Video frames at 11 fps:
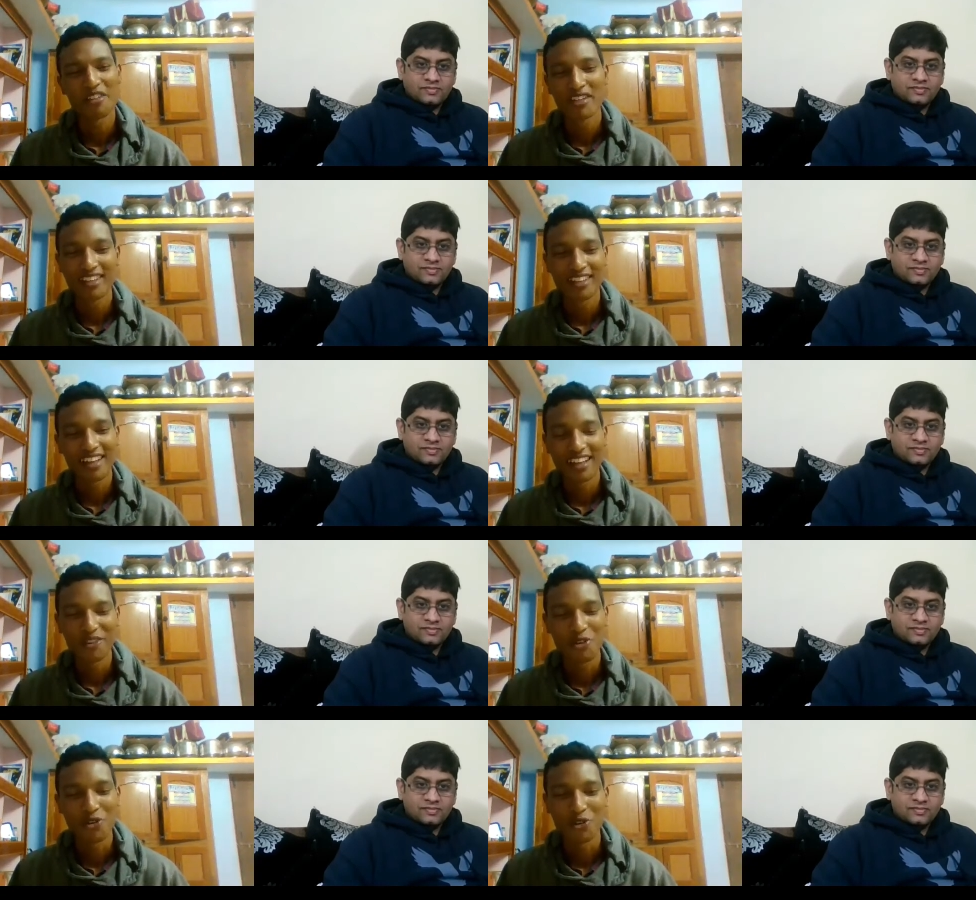Speaker 1: And uh, but
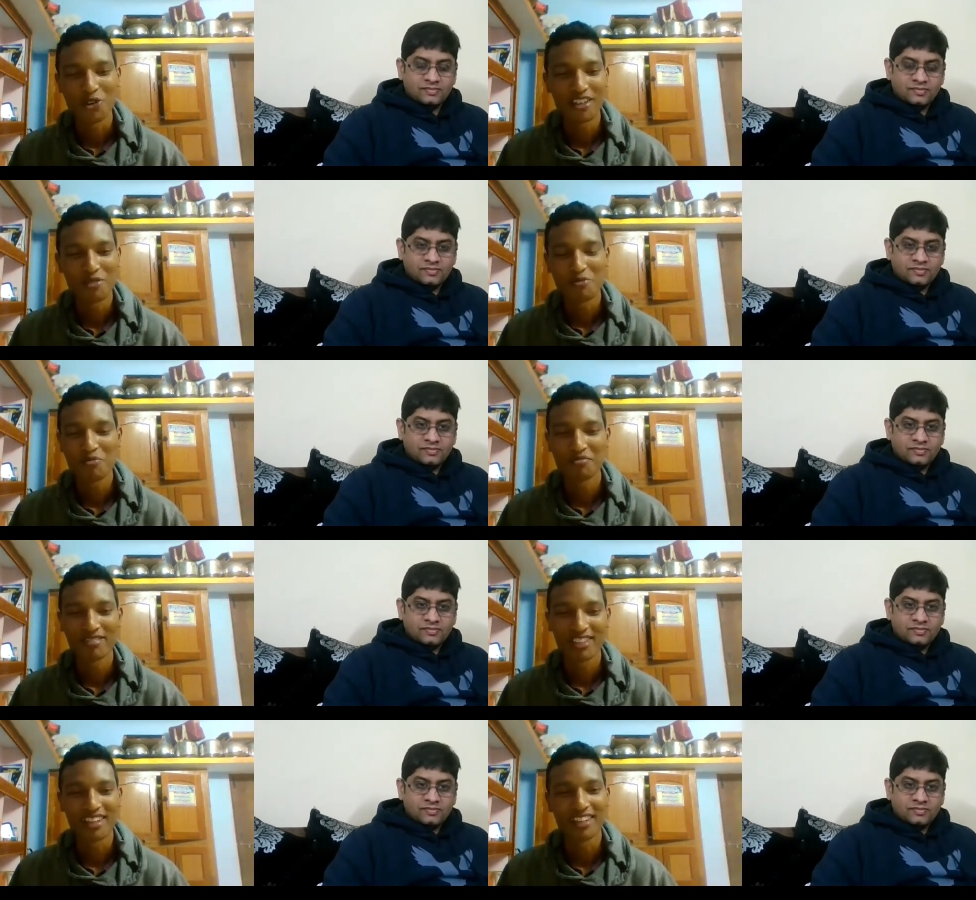I
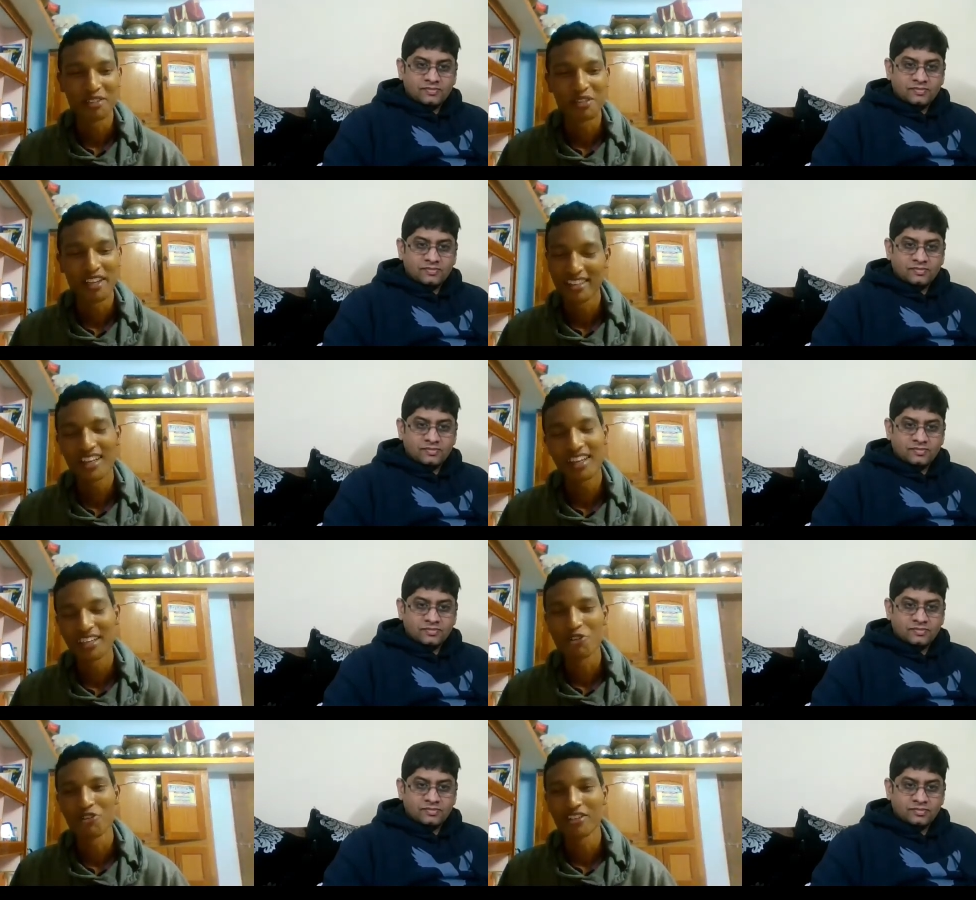overcome, I, I
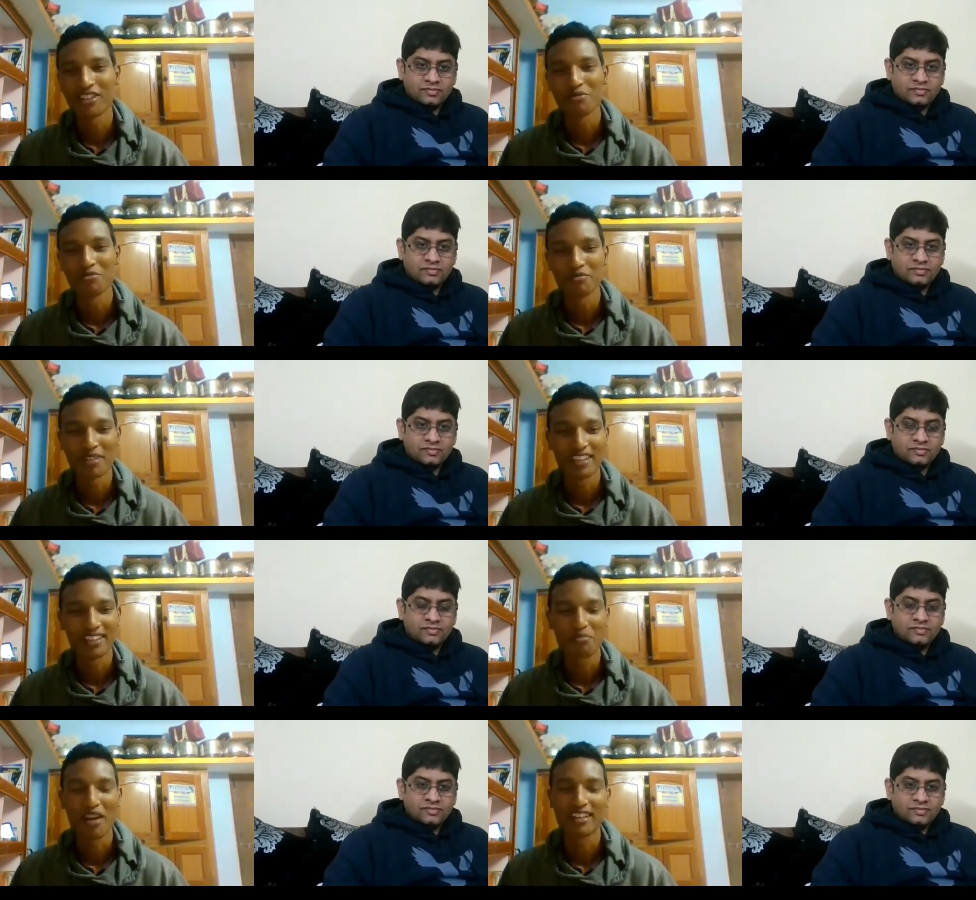think I can overcome
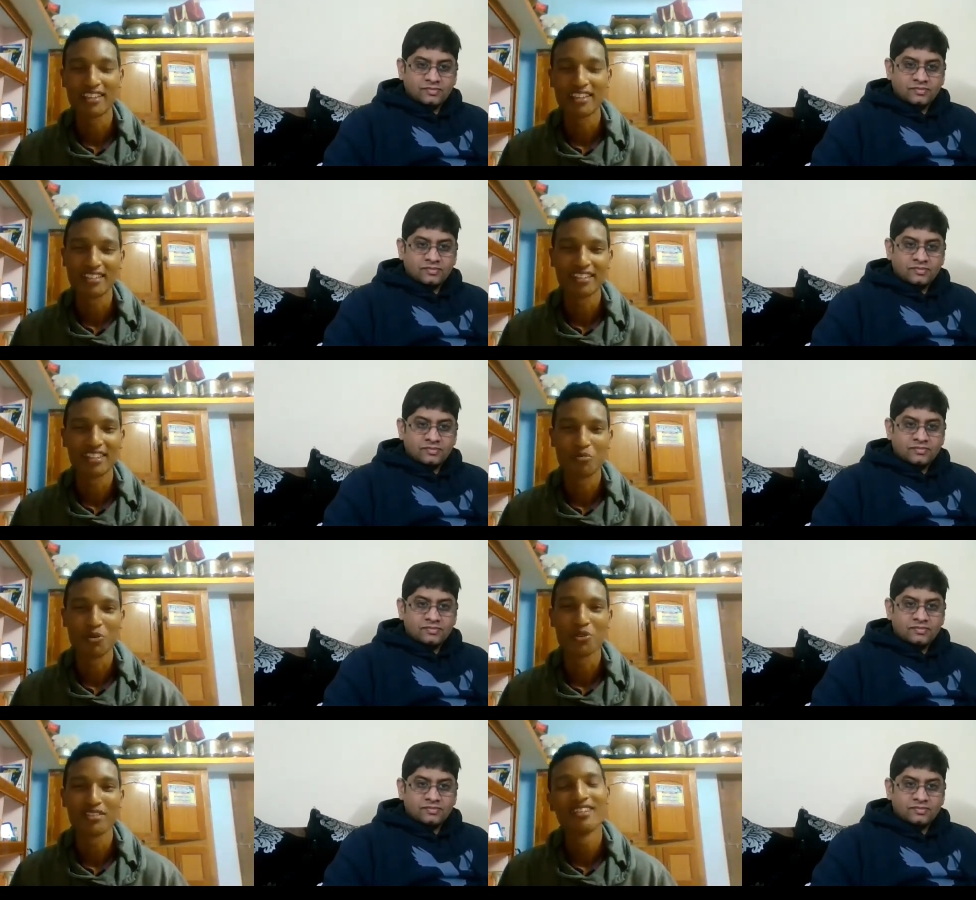by
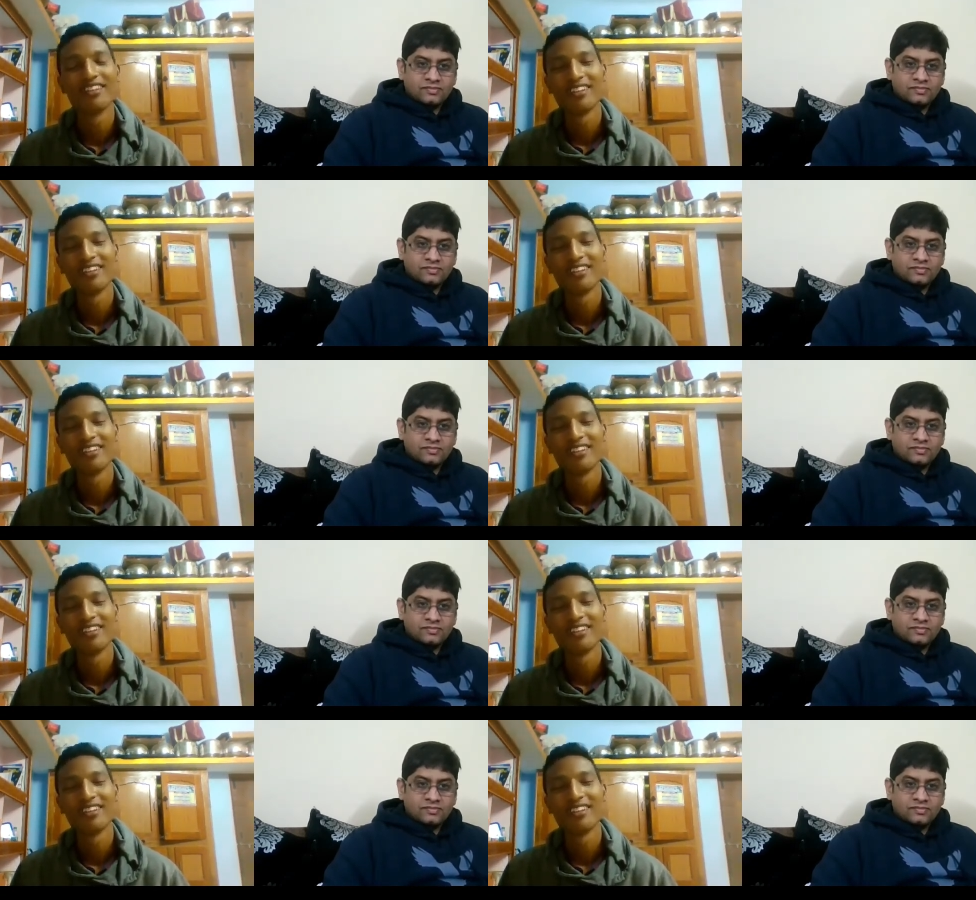practicing it more.